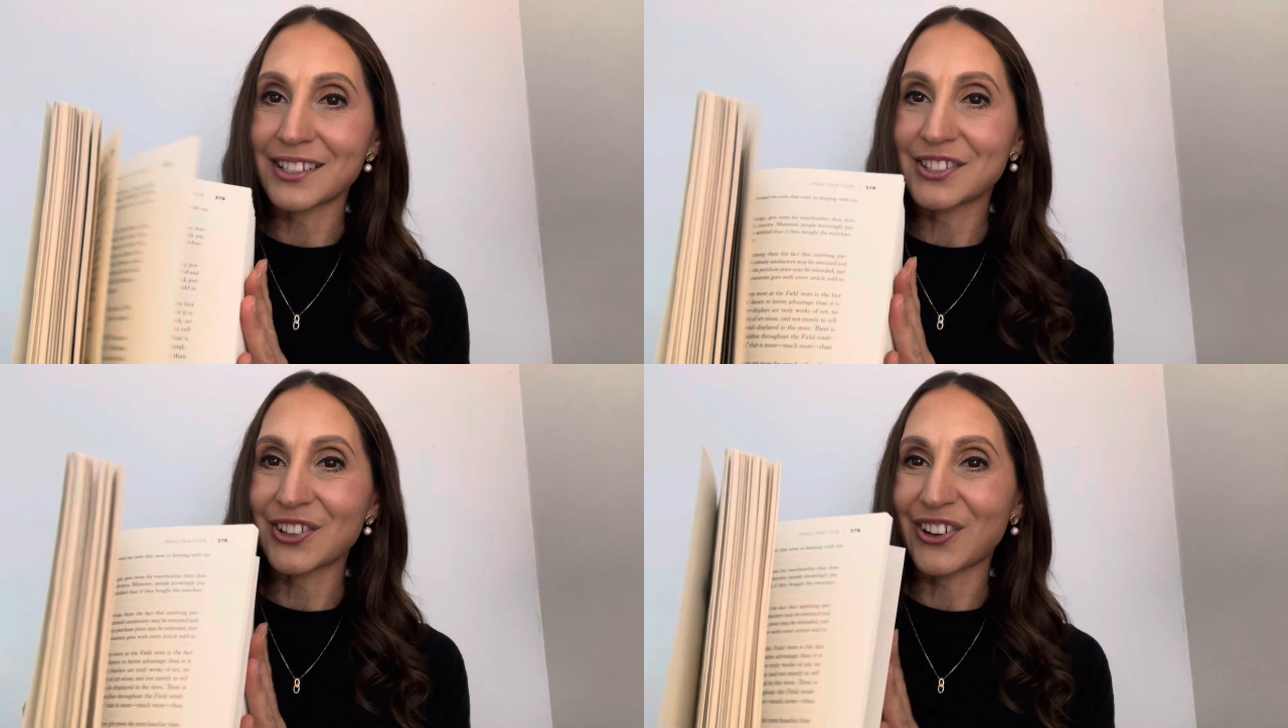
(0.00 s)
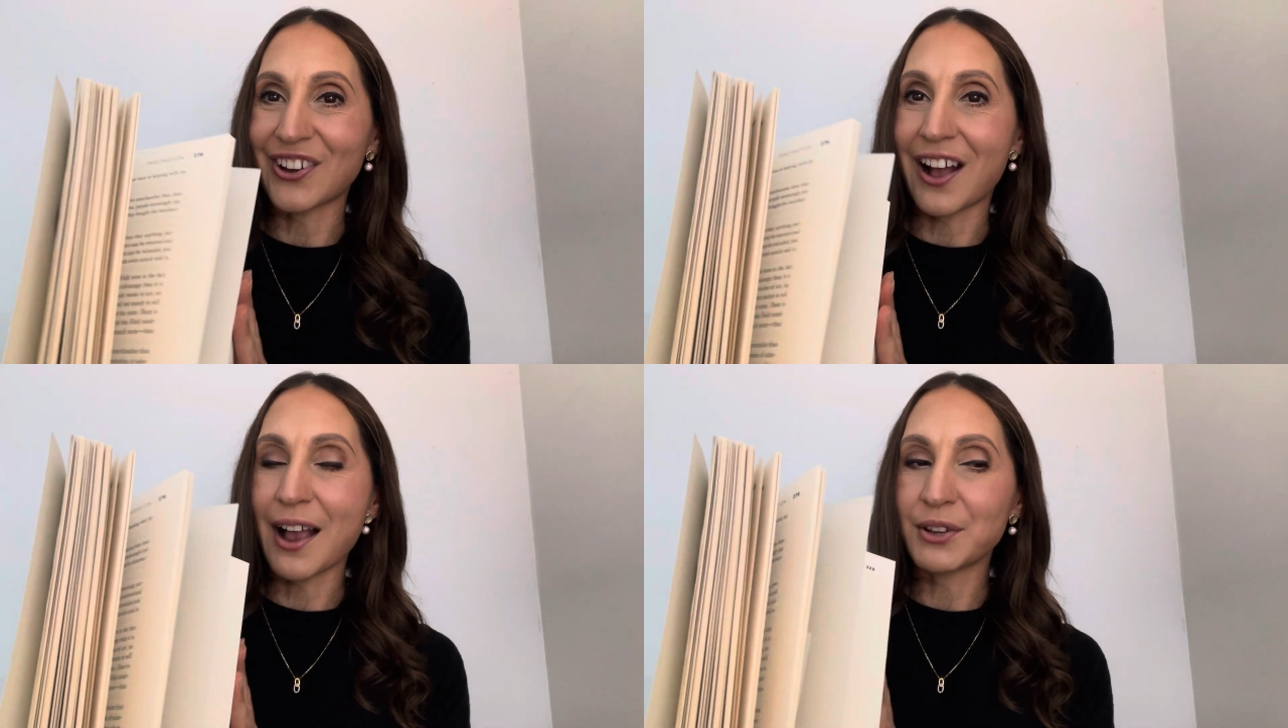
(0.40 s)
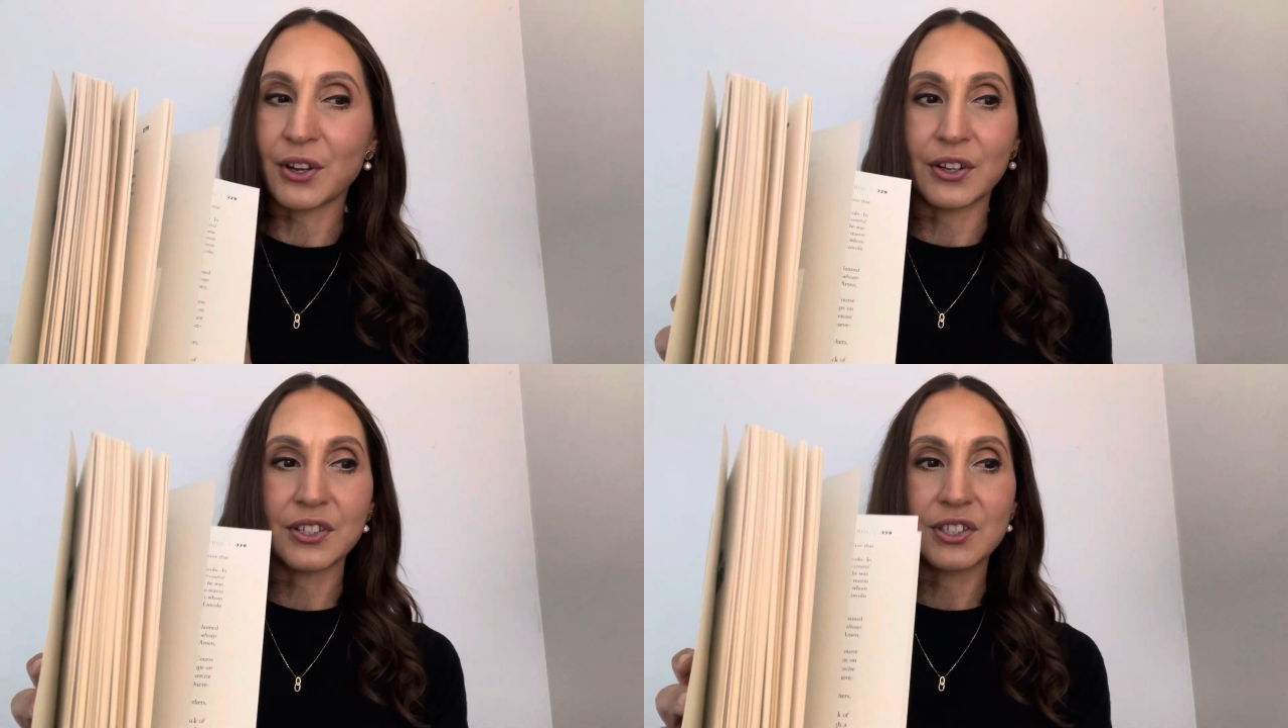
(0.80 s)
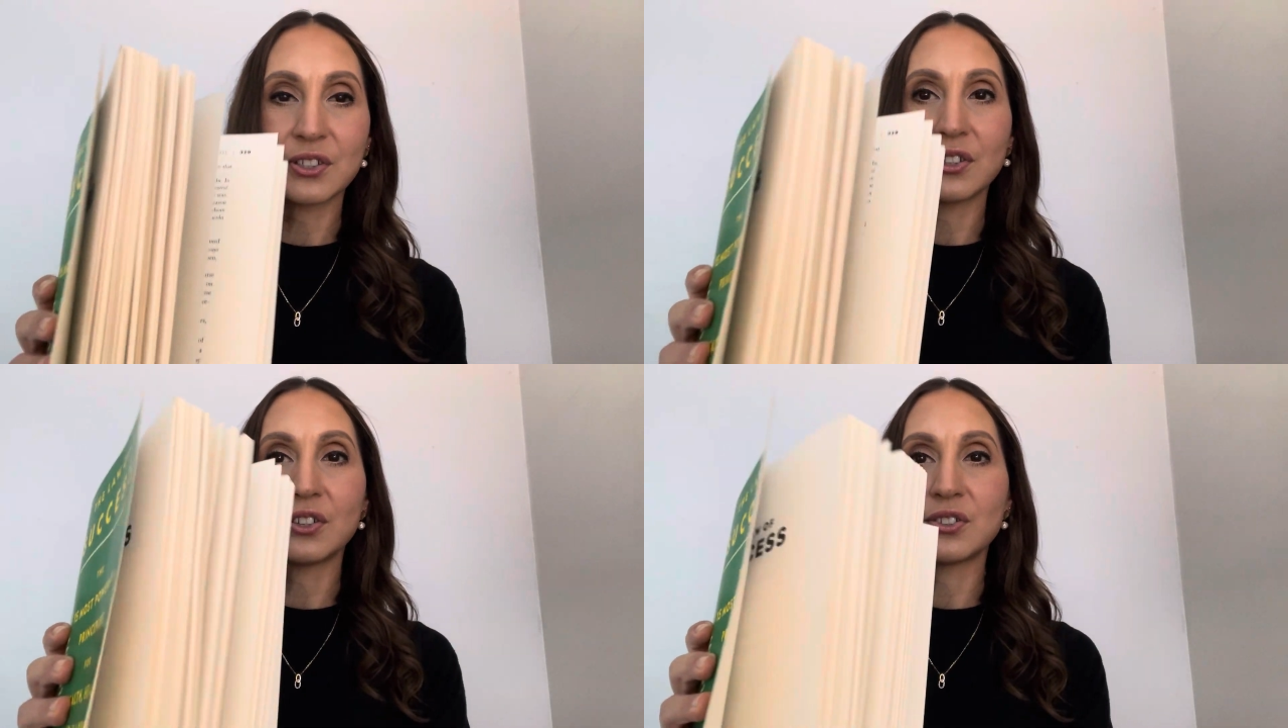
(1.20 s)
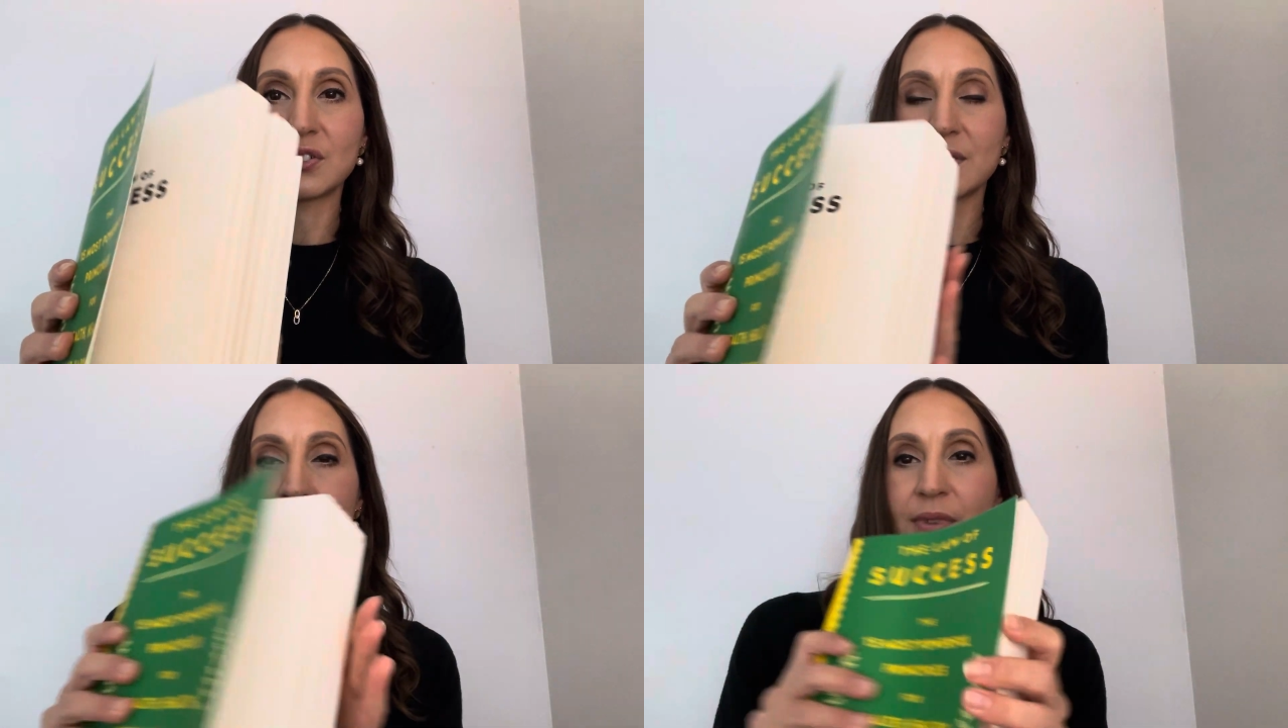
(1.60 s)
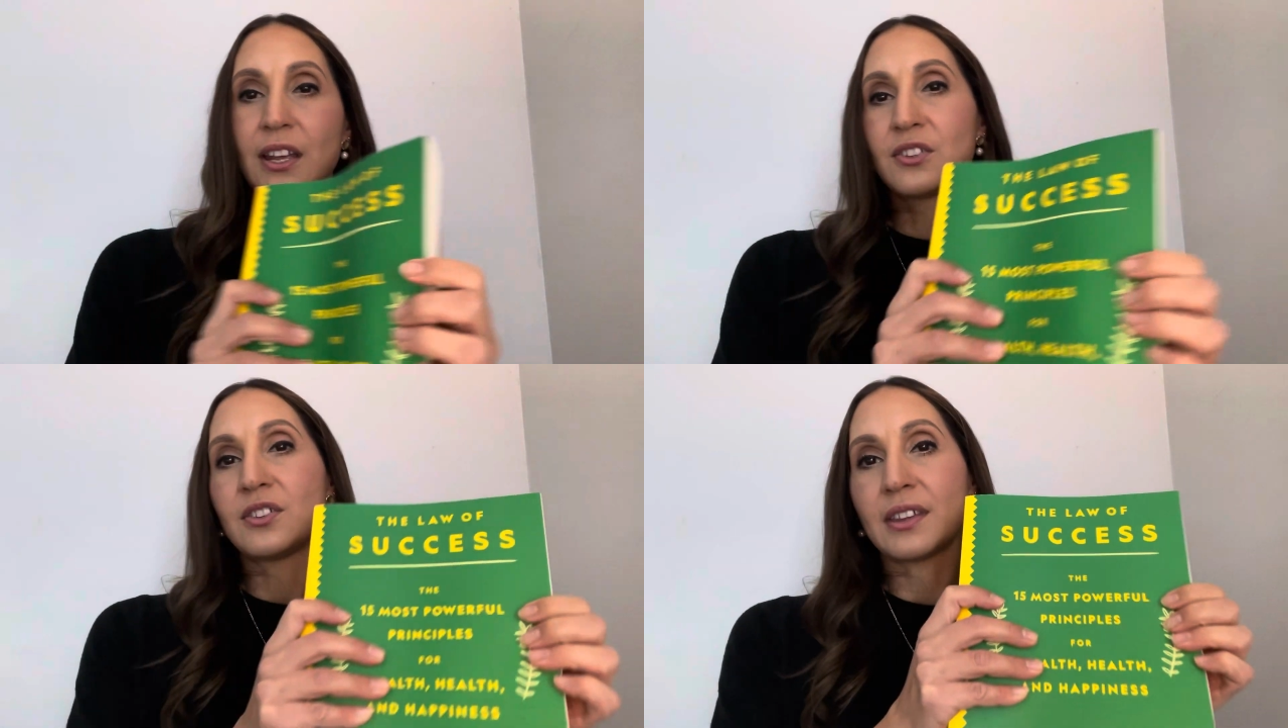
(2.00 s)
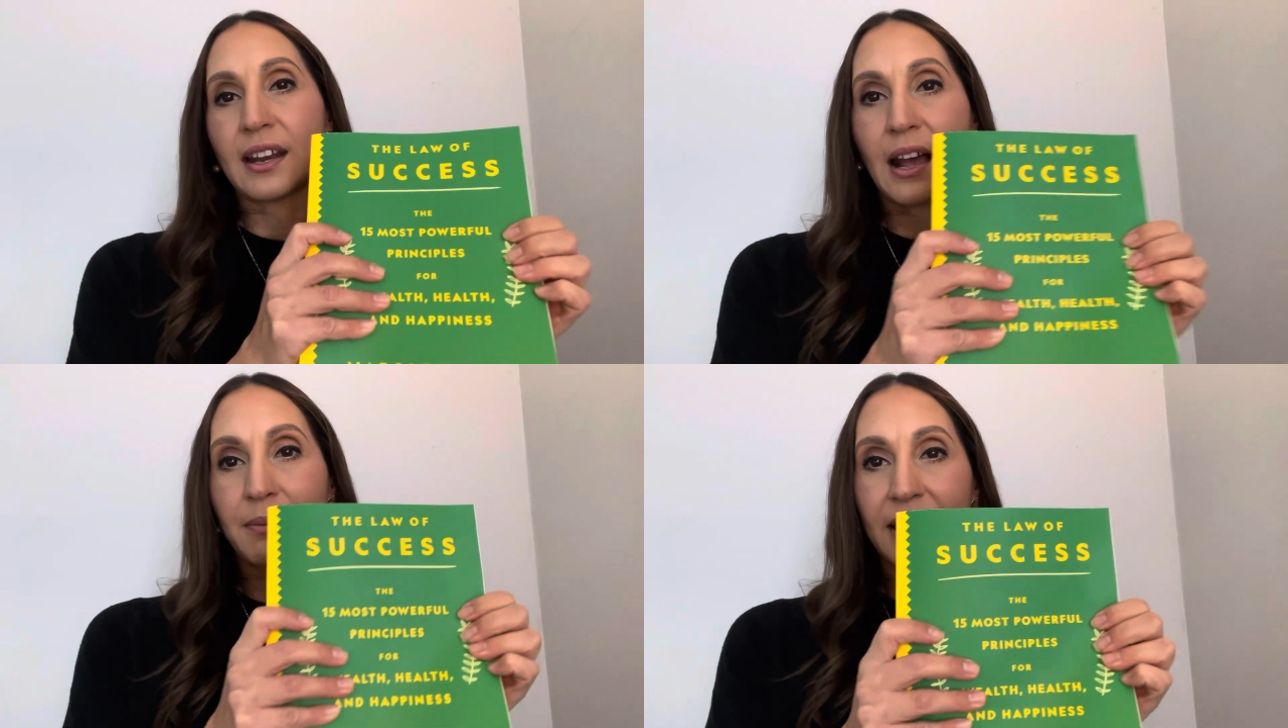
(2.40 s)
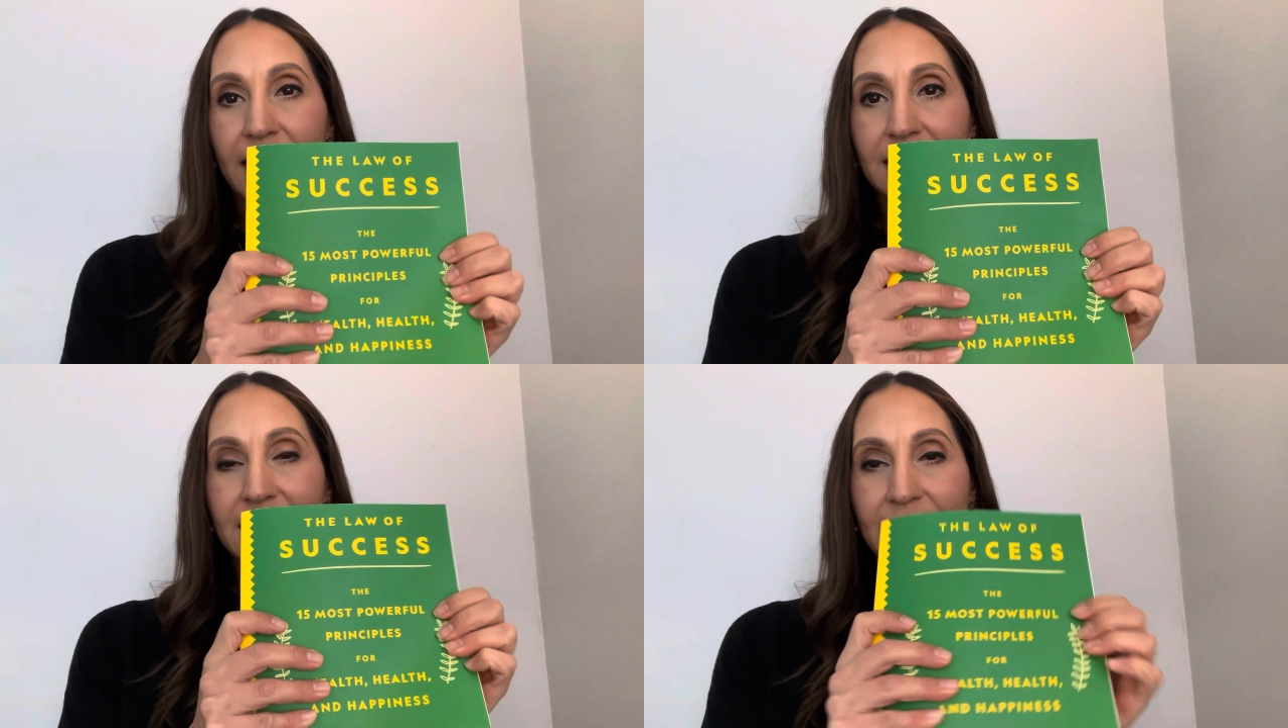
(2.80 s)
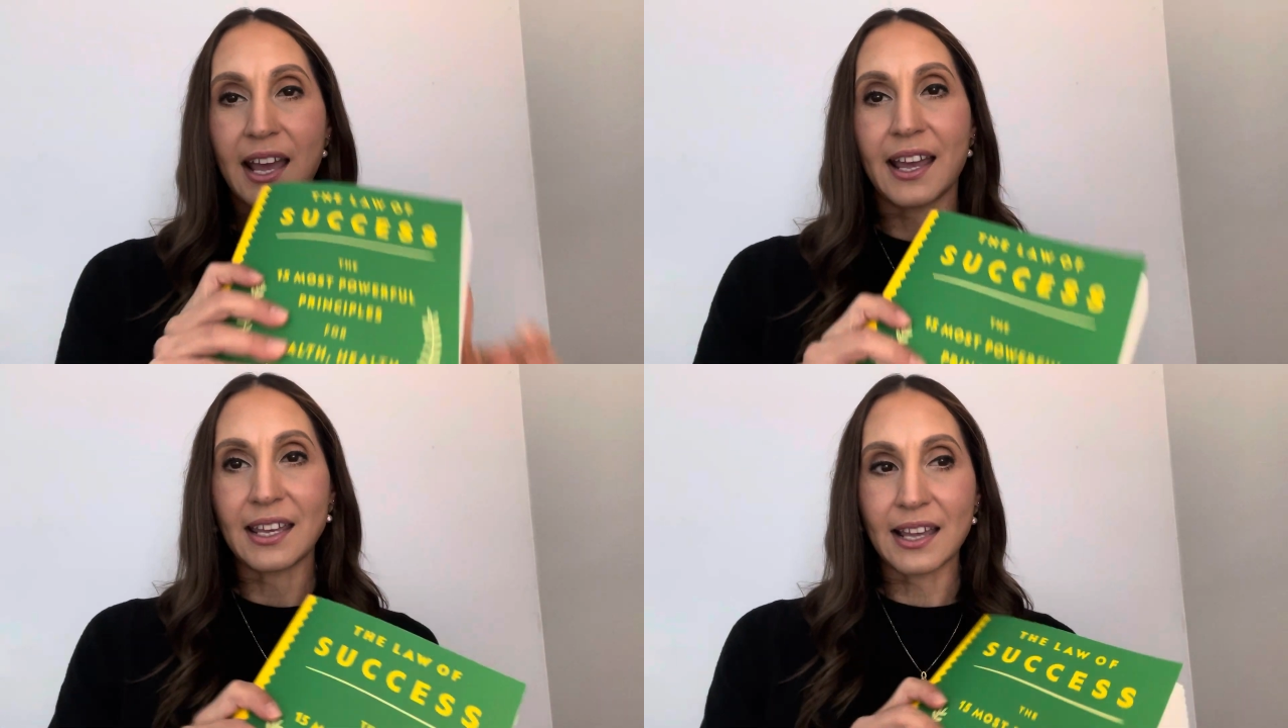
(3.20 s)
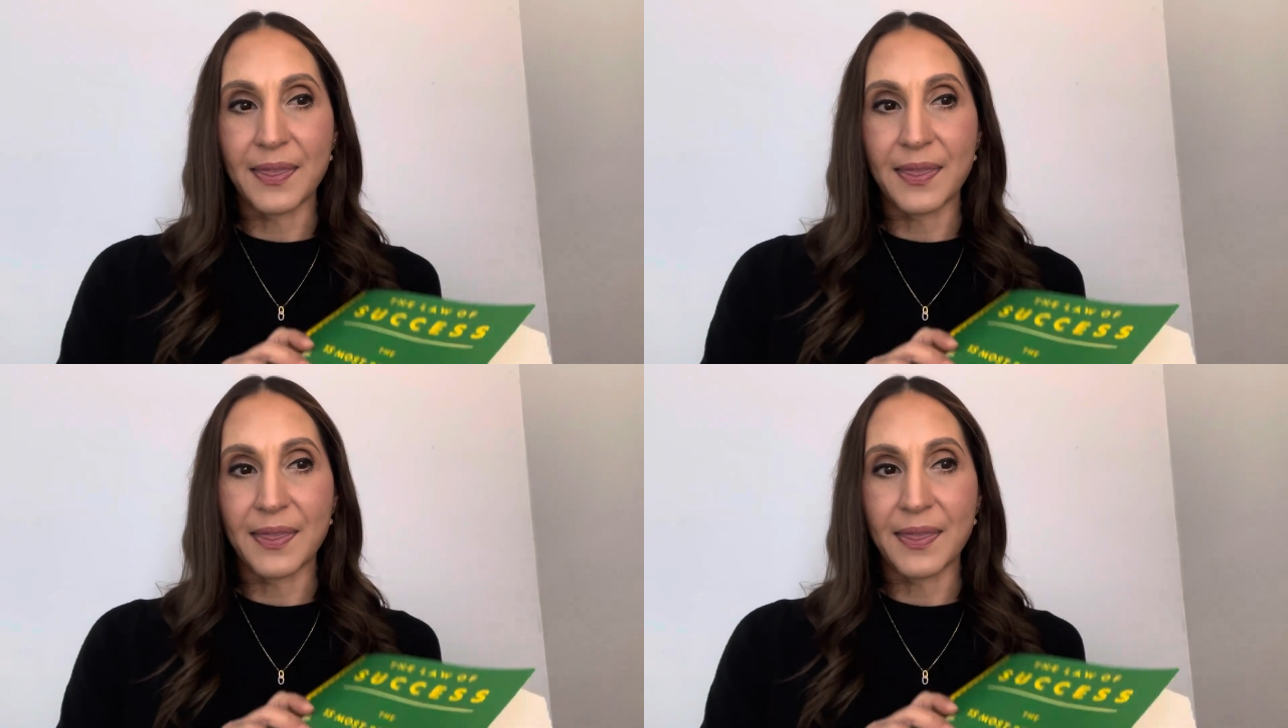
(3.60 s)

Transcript: So I'm going to do that up later today,